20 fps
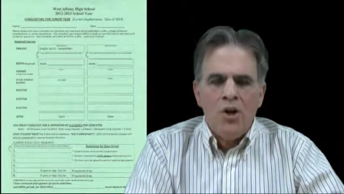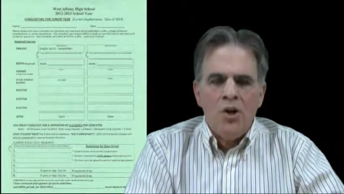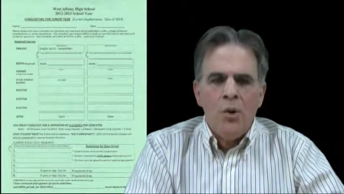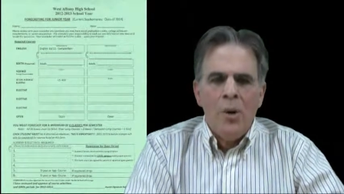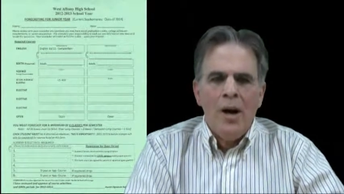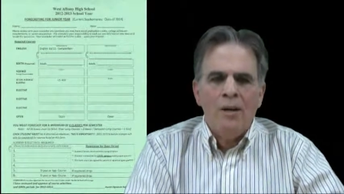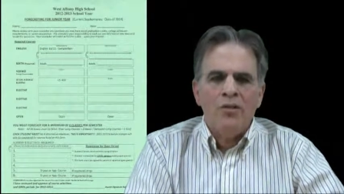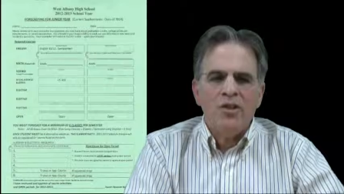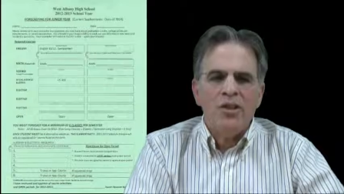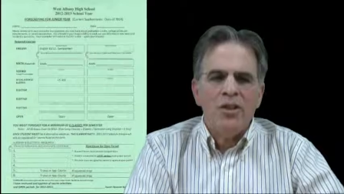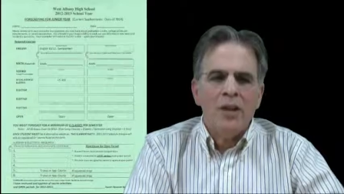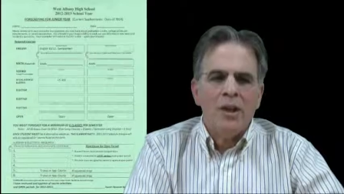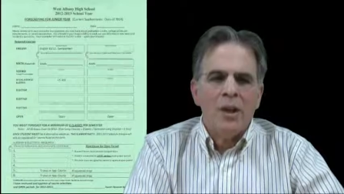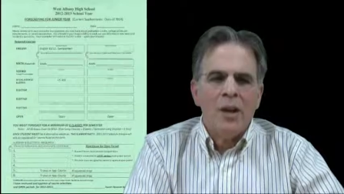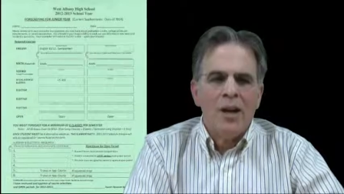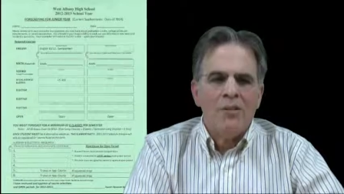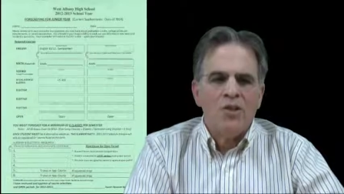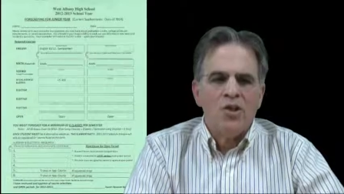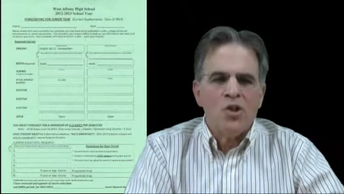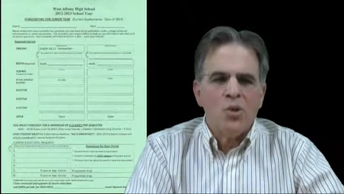You have until
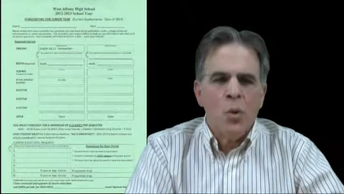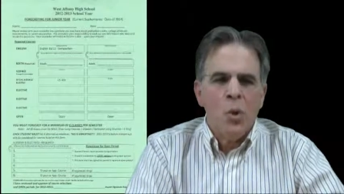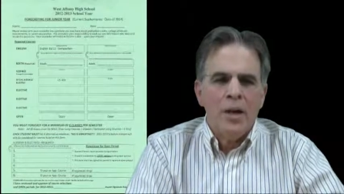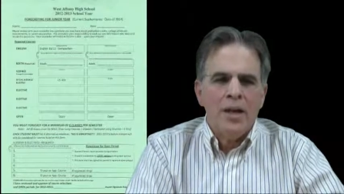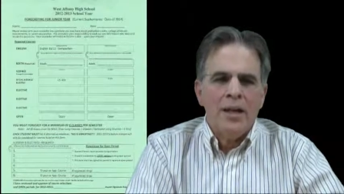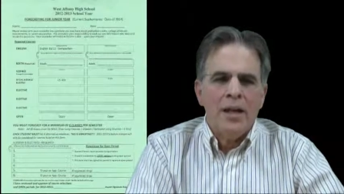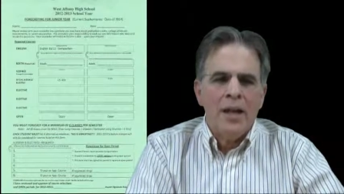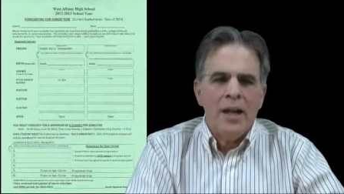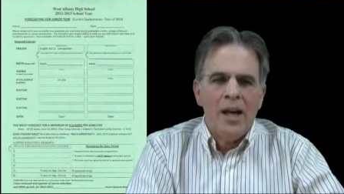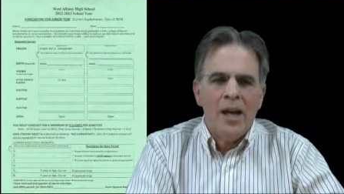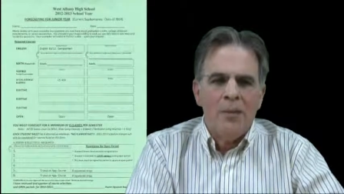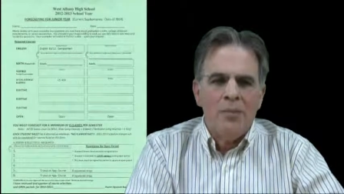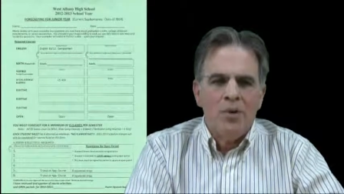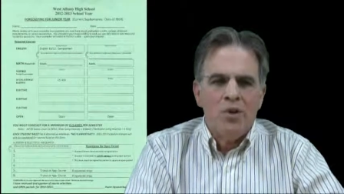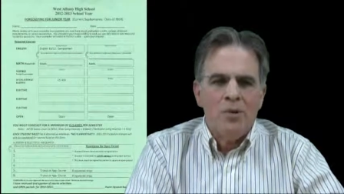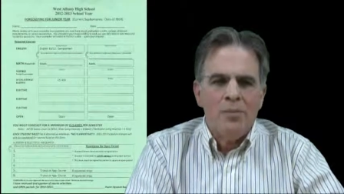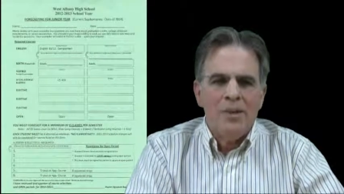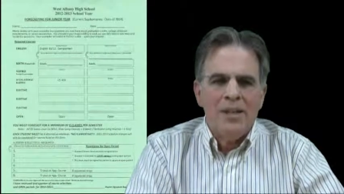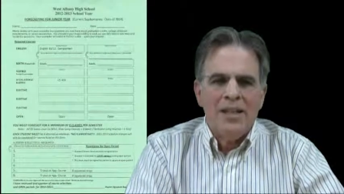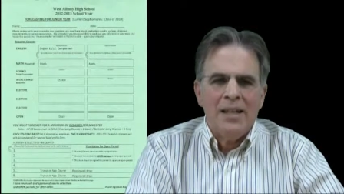11:20 a.m.
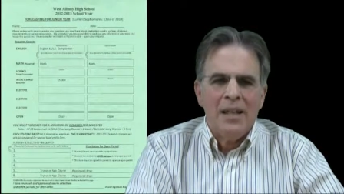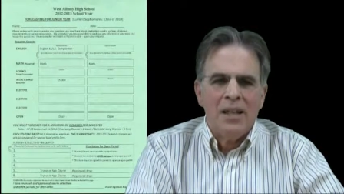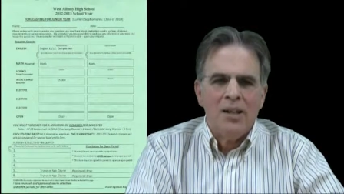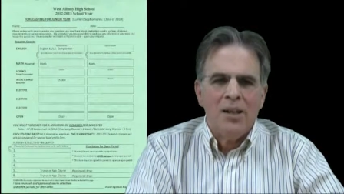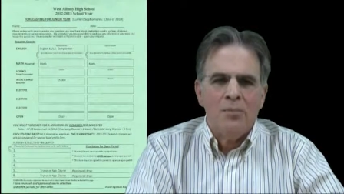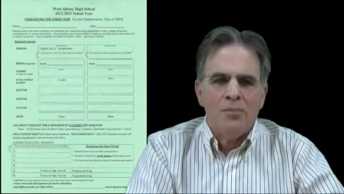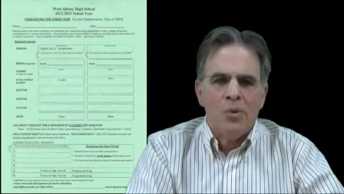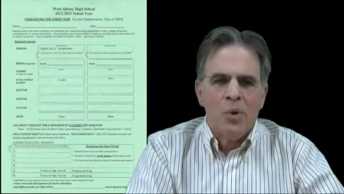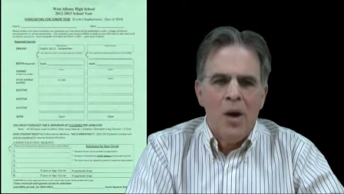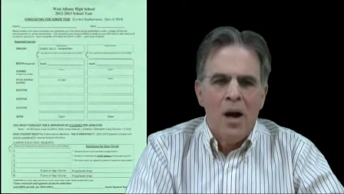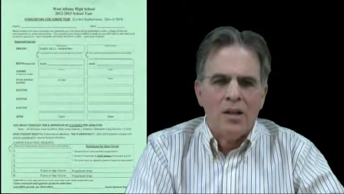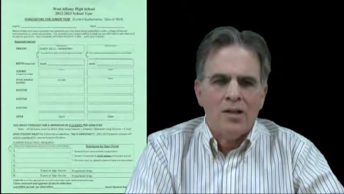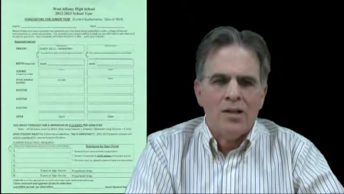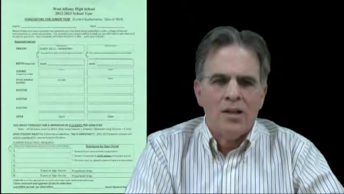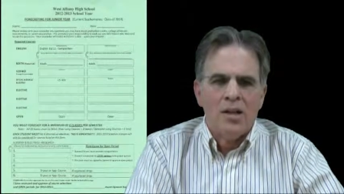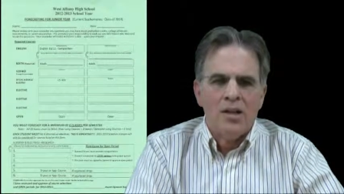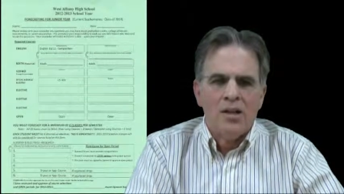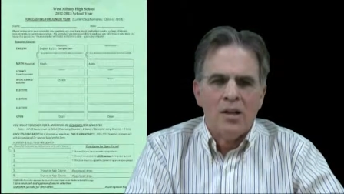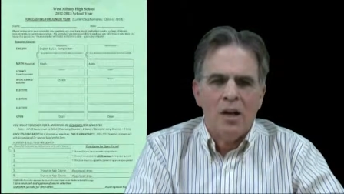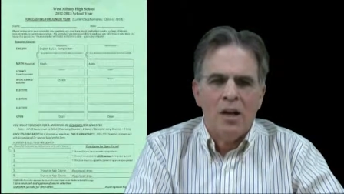to begin the
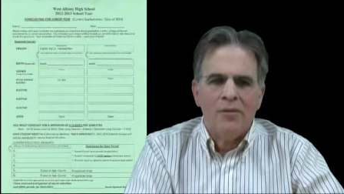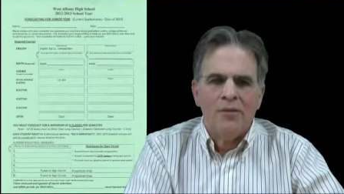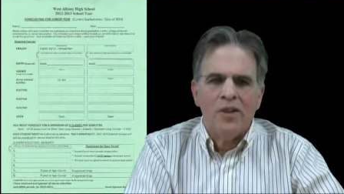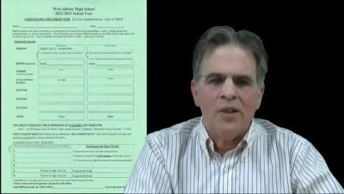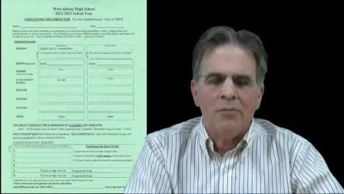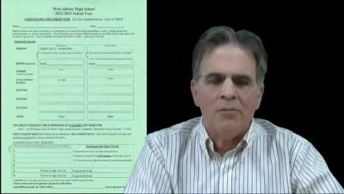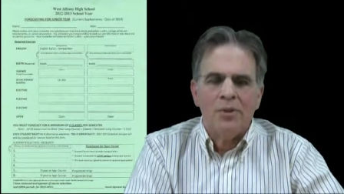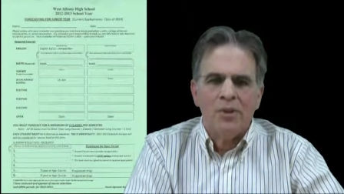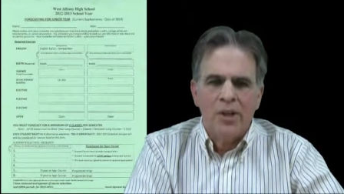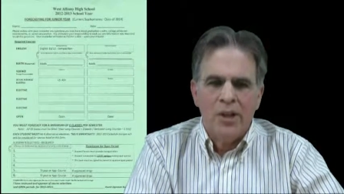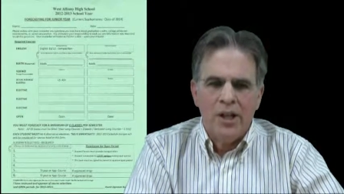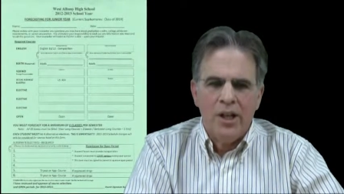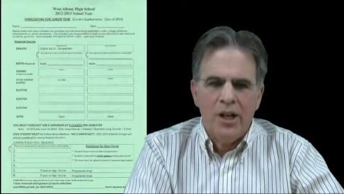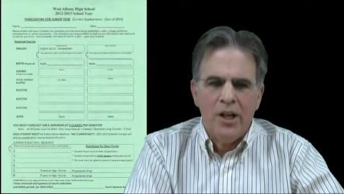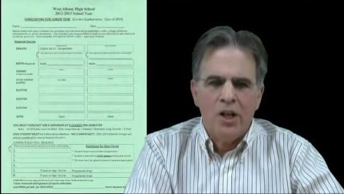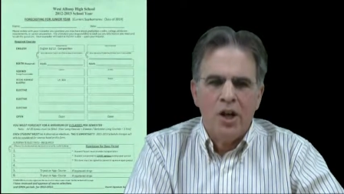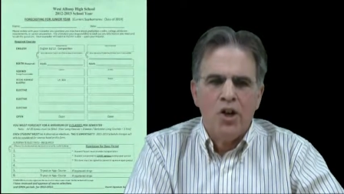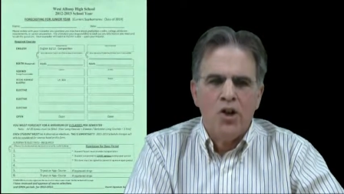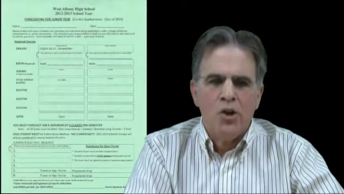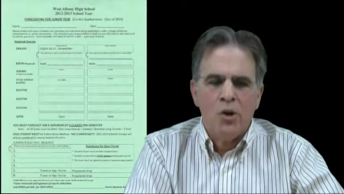process of
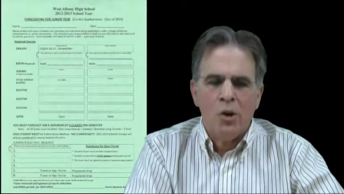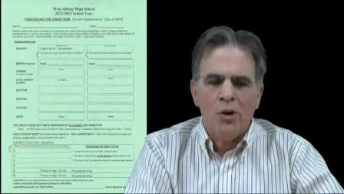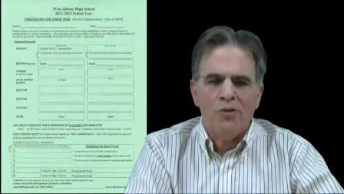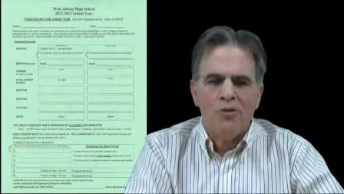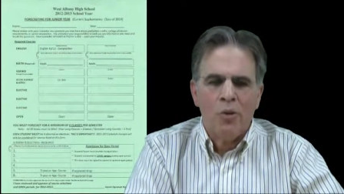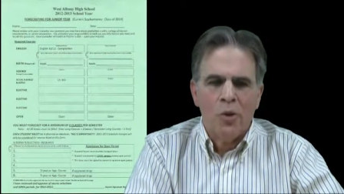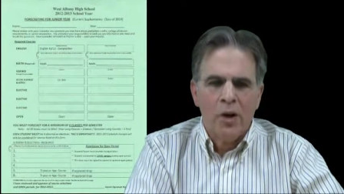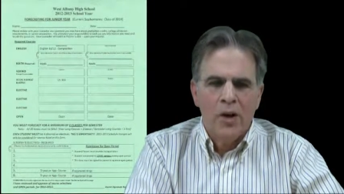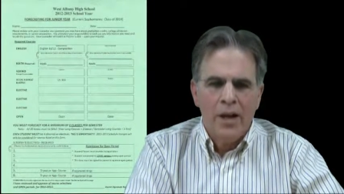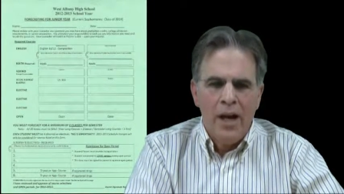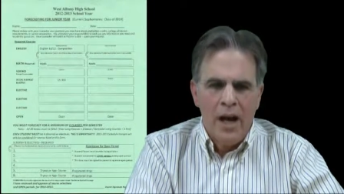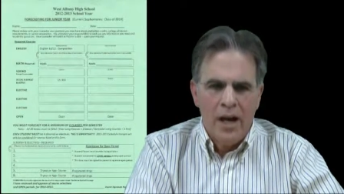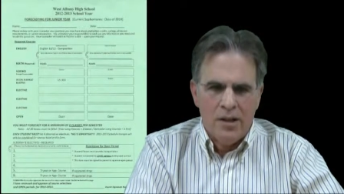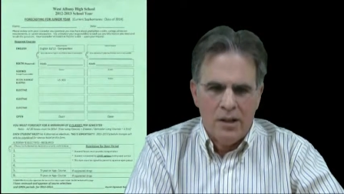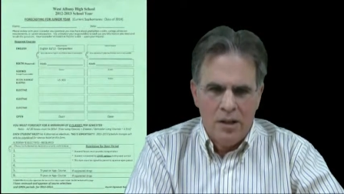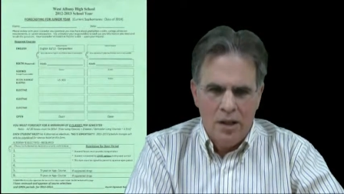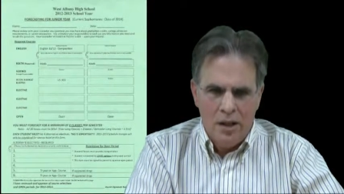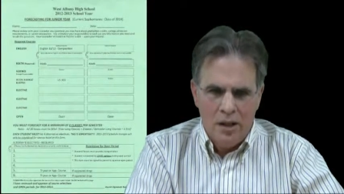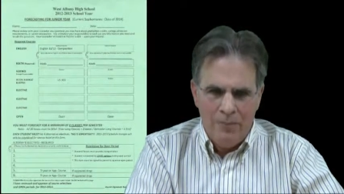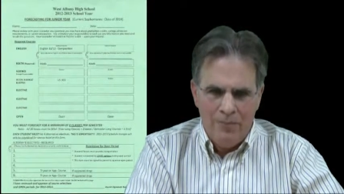completing your
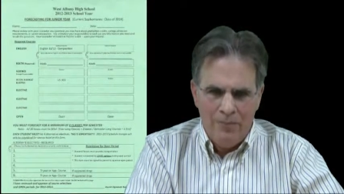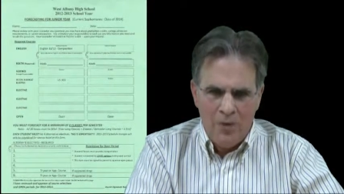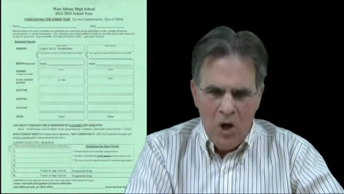forecasting.